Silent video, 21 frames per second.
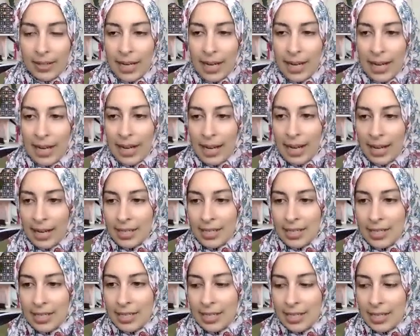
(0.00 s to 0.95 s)

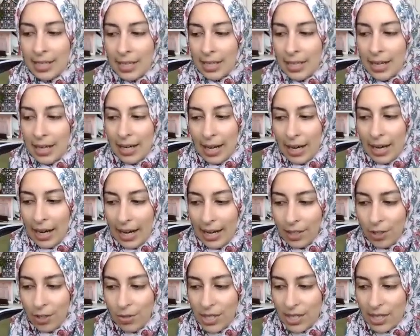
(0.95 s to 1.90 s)
And I
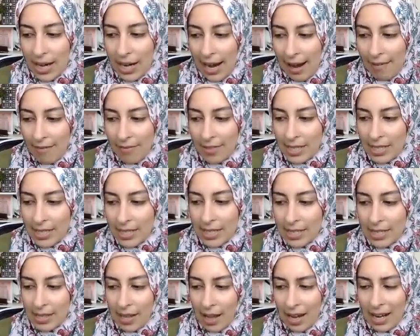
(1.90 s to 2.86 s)
used to have
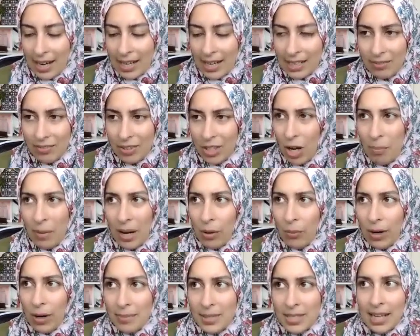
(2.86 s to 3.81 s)
this line even on my
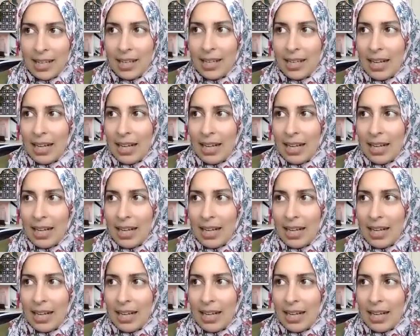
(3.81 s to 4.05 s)
website,